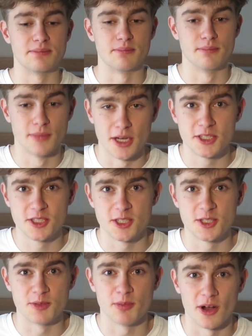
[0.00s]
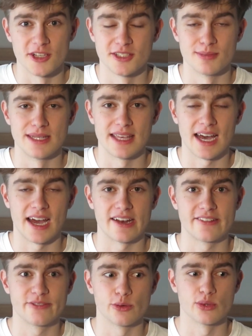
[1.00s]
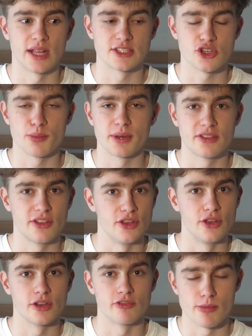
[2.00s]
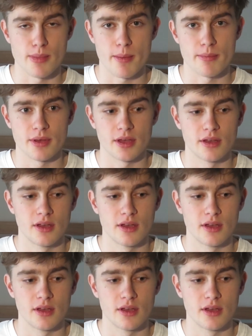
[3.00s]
much as you possibly can for that topic that you can remember.